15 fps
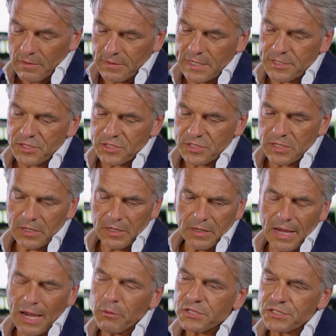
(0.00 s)
This is,
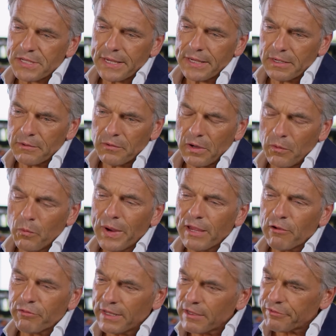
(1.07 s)
I would say, a way
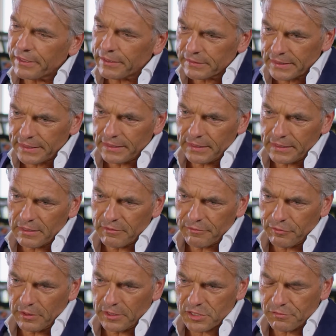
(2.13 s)
of living, a
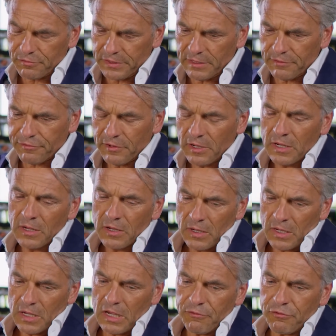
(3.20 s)
philosophy. And
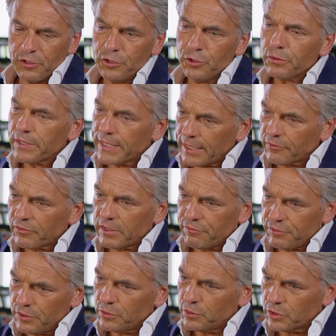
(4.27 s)
if you do that,
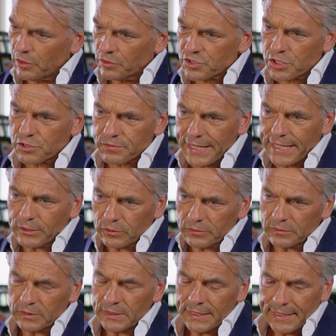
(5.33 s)
if you concentrate
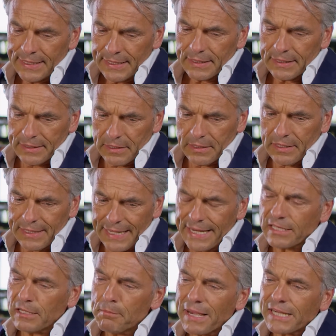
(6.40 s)
on
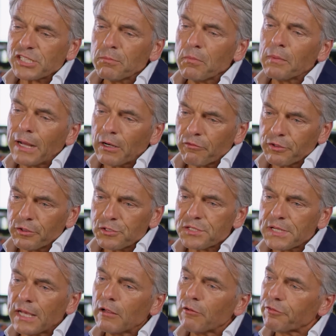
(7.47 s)
getting the maximum out of
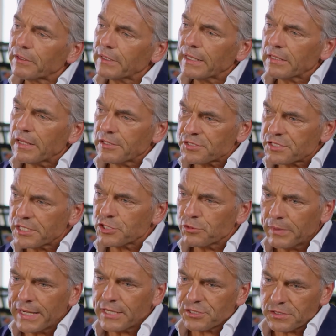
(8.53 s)
yourself and
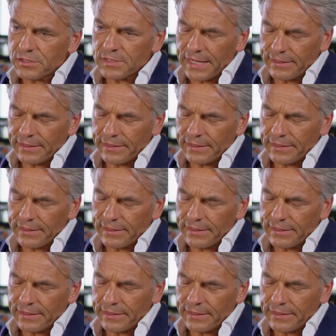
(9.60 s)
situation,